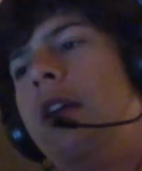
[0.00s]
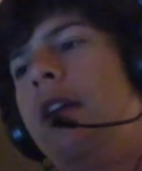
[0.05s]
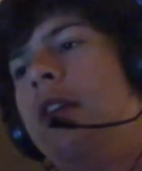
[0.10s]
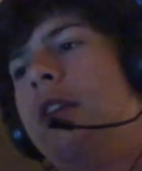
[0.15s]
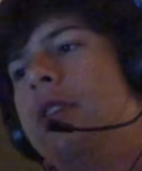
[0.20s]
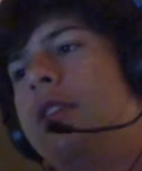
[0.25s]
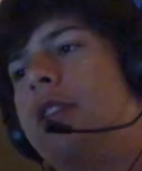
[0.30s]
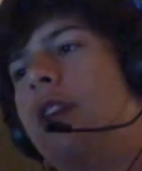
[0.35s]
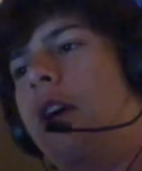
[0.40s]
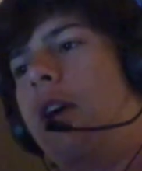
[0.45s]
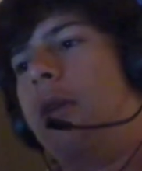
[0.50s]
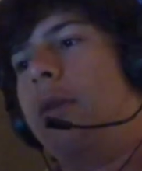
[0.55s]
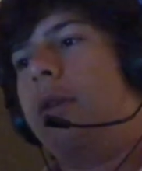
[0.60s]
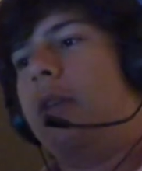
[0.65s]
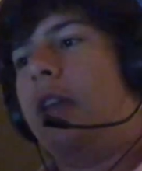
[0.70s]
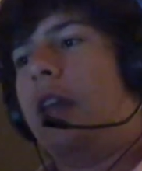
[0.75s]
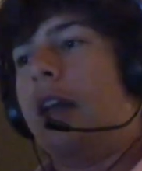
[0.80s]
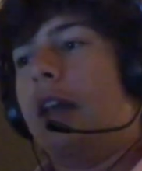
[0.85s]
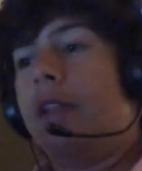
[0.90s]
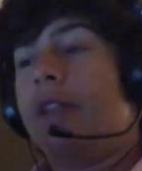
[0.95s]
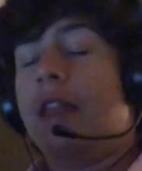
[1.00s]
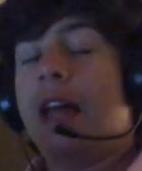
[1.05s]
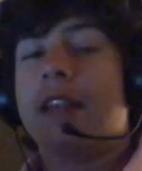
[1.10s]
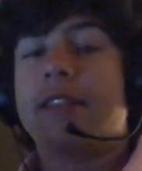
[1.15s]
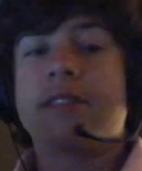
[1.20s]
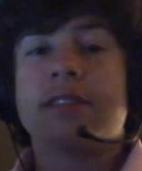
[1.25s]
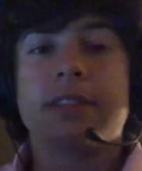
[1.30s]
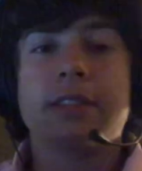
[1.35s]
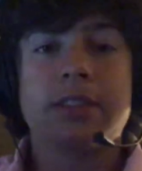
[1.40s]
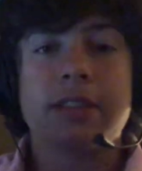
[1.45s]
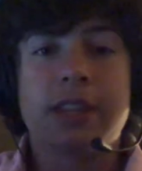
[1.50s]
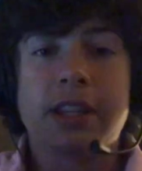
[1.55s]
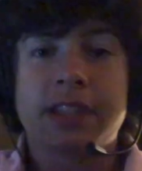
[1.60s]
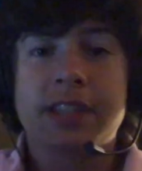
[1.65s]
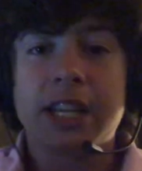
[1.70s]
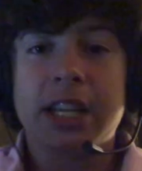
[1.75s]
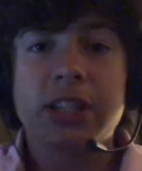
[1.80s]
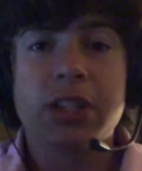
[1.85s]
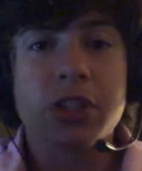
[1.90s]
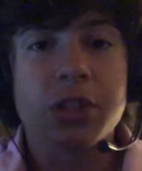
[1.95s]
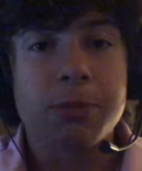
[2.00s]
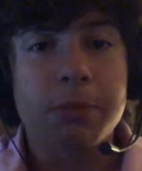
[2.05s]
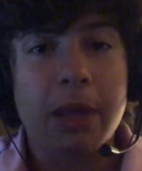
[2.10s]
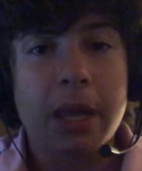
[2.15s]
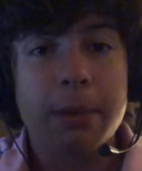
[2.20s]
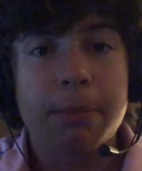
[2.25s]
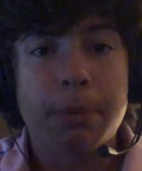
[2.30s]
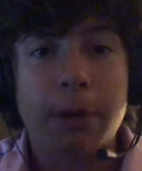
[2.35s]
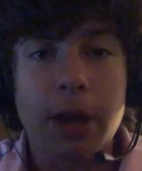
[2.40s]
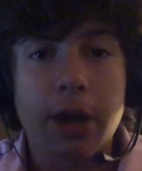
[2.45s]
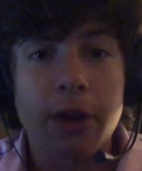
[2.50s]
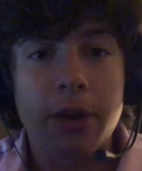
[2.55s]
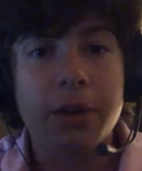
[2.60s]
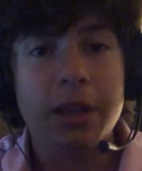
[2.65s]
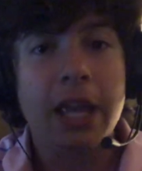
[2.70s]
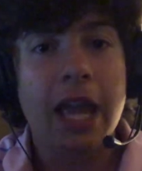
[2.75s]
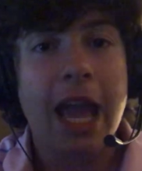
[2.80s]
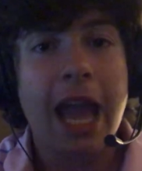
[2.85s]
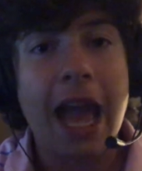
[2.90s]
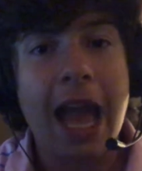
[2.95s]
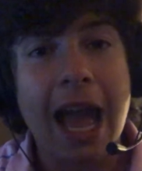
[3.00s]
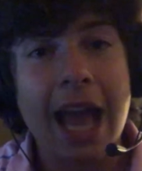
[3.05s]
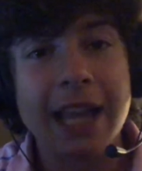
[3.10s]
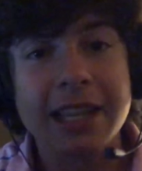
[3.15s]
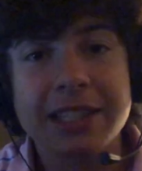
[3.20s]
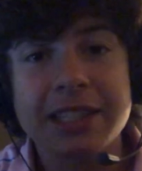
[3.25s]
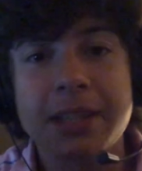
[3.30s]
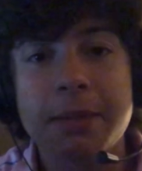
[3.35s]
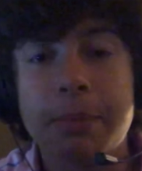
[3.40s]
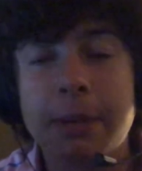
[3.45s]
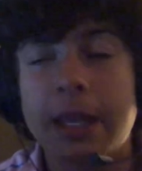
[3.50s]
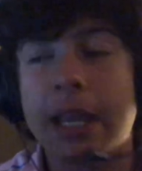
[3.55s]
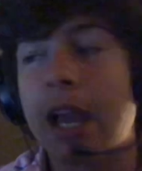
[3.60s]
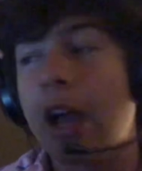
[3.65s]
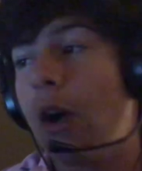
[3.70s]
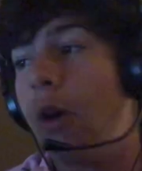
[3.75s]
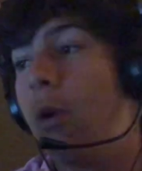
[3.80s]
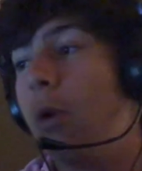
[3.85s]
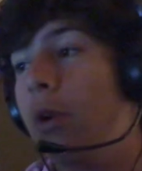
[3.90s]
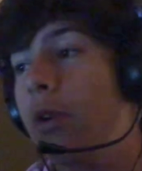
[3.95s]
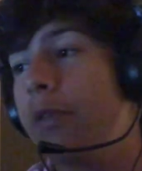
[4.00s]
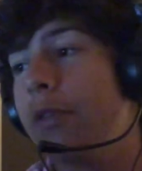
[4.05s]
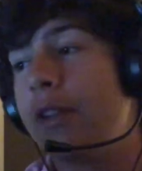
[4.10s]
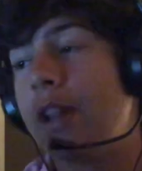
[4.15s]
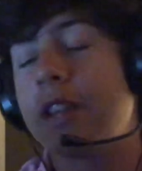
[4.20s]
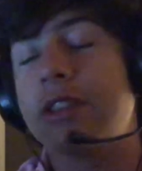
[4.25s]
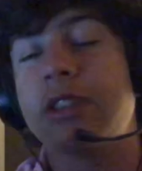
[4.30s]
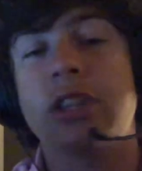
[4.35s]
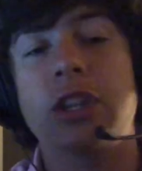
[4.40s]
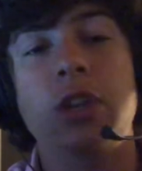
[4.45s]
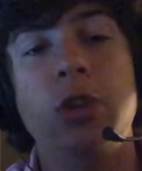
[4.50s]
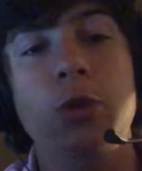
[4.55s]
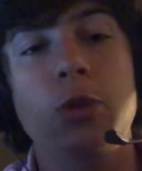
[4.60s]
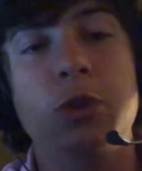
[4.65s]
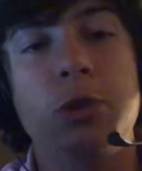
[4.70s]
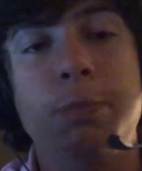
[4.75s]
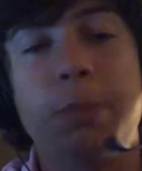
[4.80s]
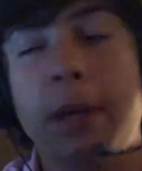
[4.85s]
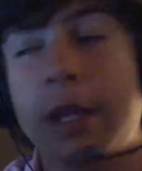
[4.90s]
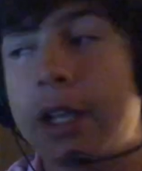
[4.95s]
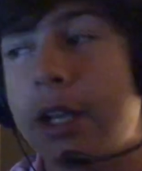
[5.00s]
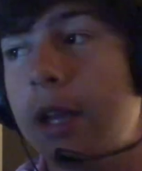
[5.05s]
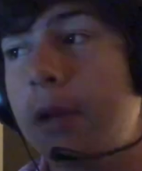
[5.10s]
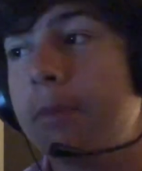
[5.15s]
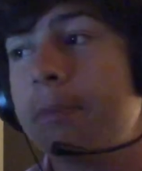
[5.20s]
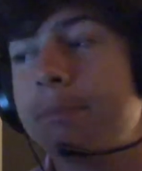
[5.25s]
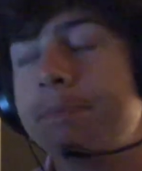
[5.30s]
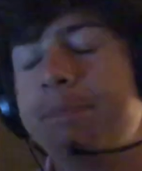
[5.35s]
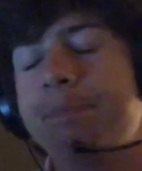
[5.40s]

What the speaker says: So, yeah, that's the Sixers' main priority has to be Al Horford. That's a huge pickup.